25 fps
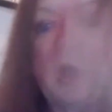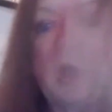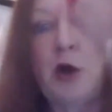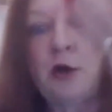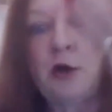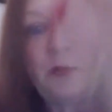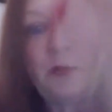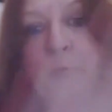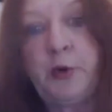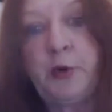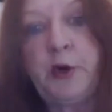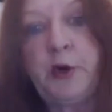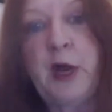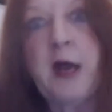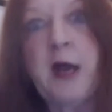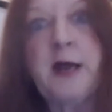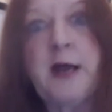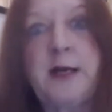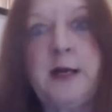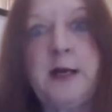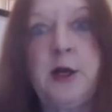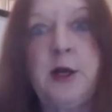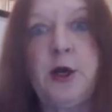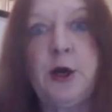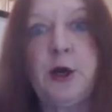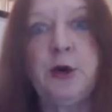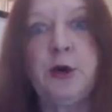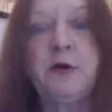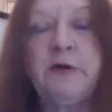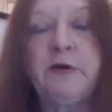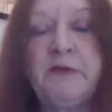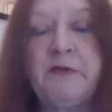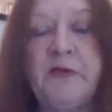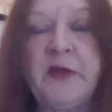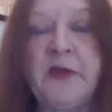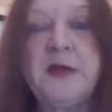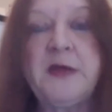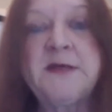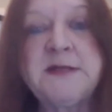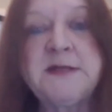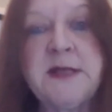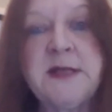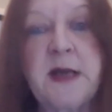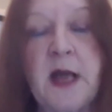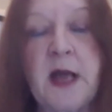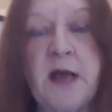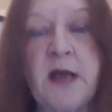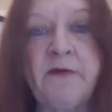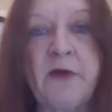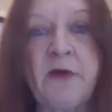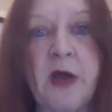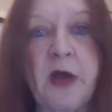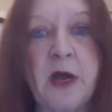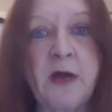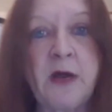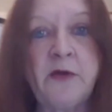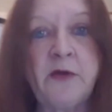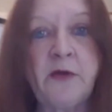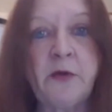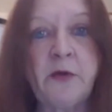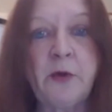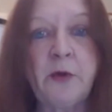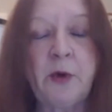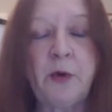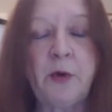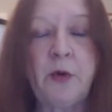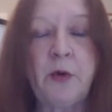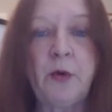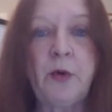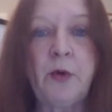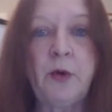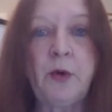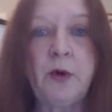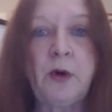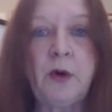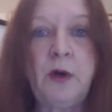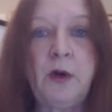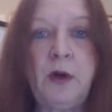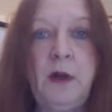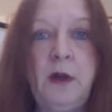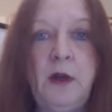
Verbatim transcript: too long to put on here of things that I've gone through.